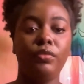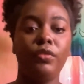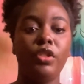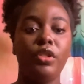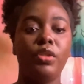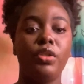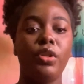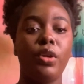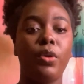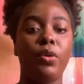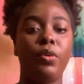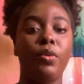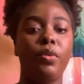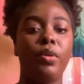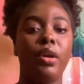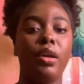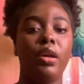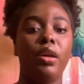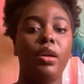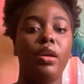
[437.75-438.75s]
So
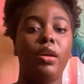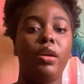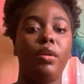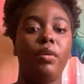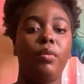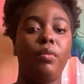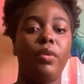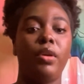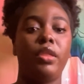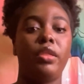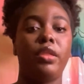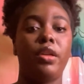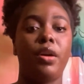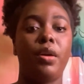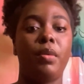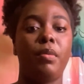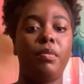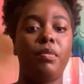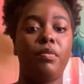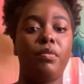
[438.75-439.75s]
with
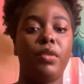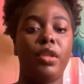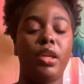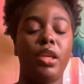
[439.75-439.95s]
the